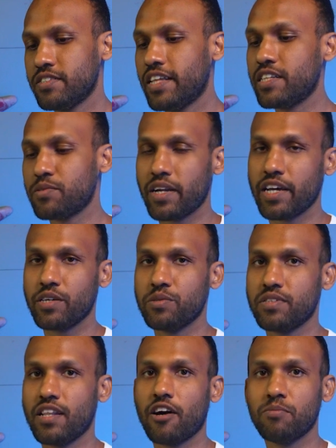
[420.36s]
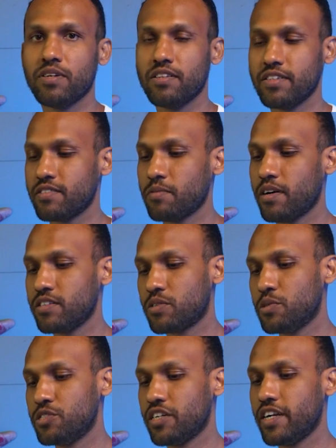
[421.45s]
That's what I use. Lovable is the one
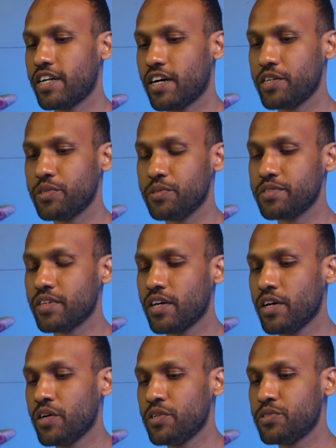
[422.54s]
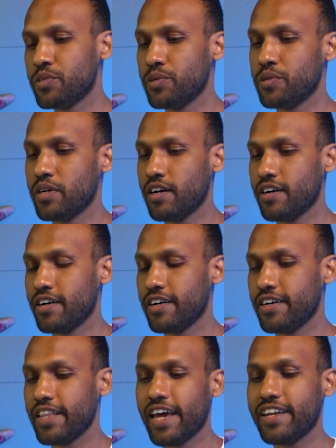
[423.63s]
code generator I use. So
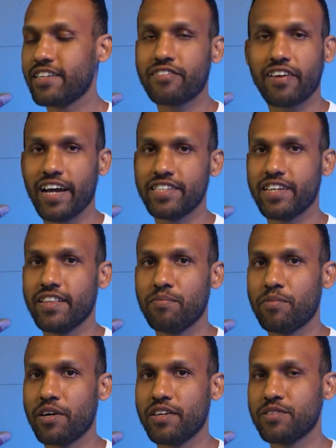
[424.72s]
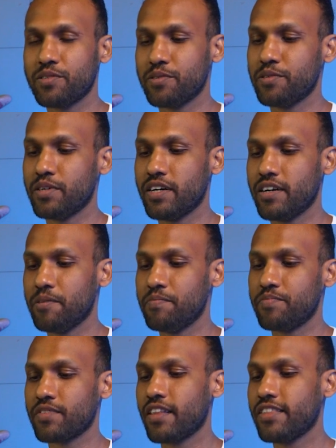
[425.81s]
and it crashed at that point. So
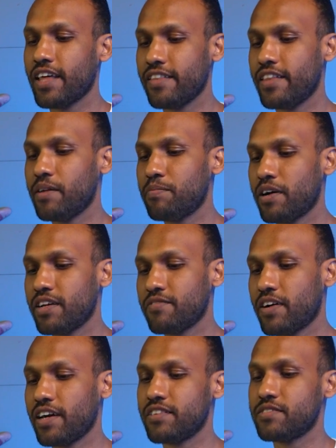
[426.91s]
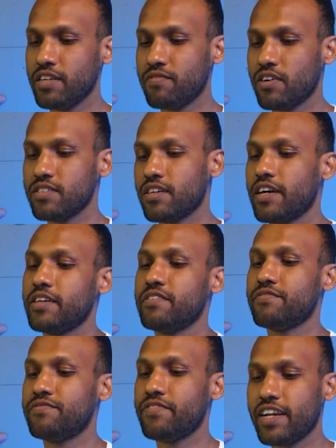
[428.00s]
at that point, what I did was I
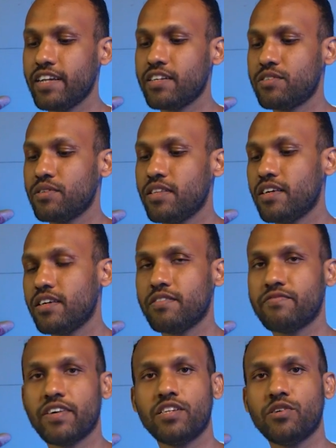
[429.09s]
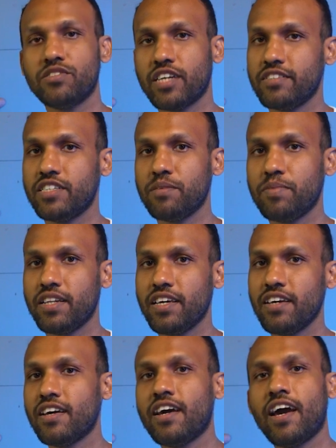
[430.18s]
fed it to
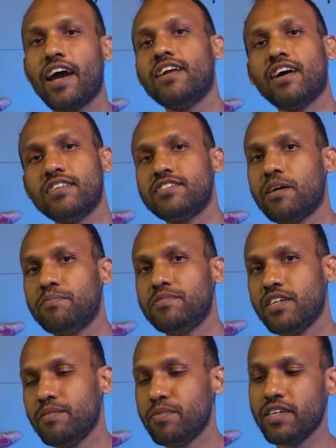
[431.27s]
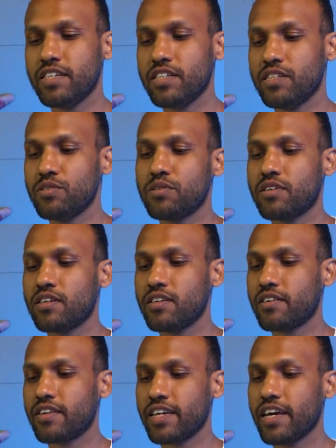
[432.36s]
ChatGPT and asked ChatGPT to
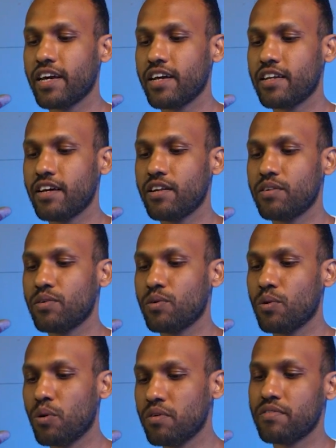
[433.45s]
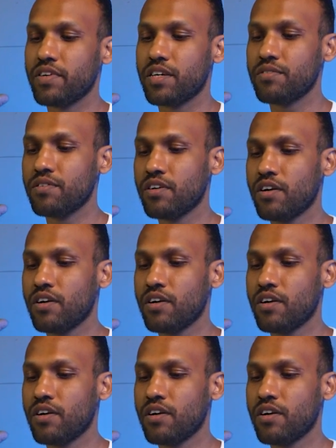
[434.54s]
create an overview